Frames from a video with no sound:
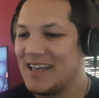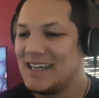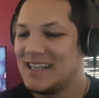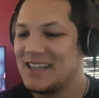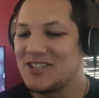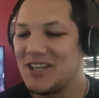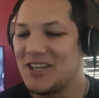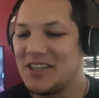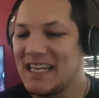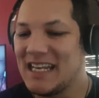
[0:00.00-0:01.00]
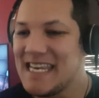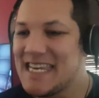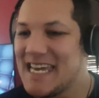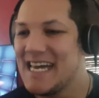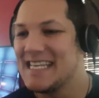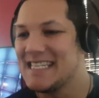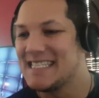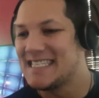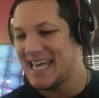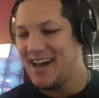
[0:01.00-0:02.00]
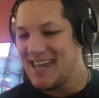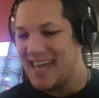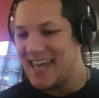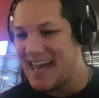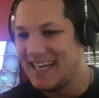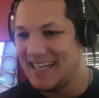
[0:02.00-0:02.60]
those are the Atlanteans. Oh, yeah.